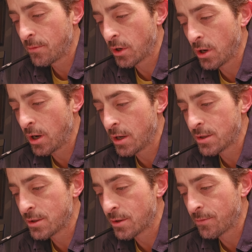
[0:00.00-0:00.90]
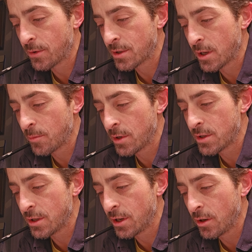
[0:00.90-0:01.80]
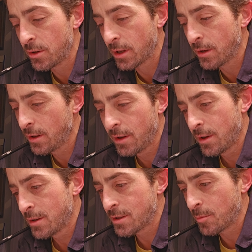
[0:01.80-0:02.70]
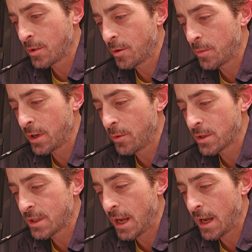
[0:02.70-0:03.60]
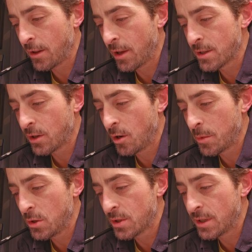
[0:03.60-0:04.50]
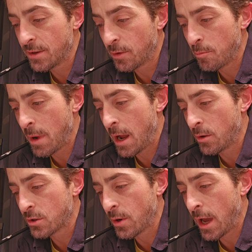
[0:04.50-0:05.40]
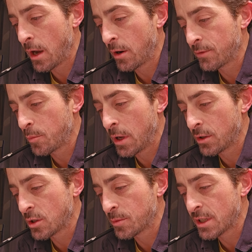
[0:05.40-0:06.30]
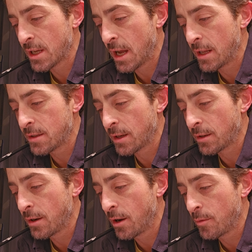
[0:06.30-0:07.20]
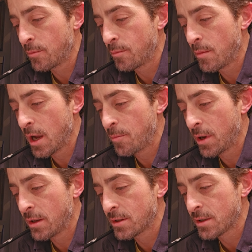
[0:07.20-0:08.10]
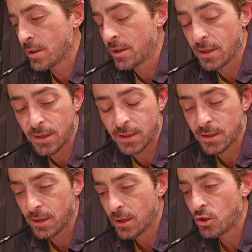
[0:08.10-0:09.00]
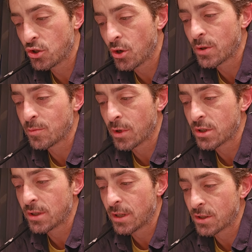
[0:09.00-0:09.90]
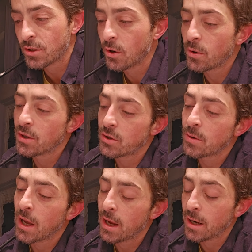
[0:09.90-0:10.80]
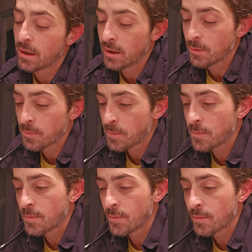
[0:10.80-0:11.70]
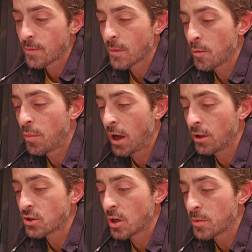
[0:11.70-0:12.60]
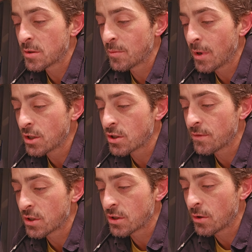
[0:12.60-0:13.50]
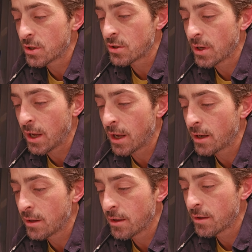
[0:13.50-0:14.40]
For costs or for some reason, you know, like some company wants to analyze, like, oh, I'm going to use a different mount so I don't have to polish up the sides. No, my policy is show as much of that stone as you can. Polish up as much of the stone as you can.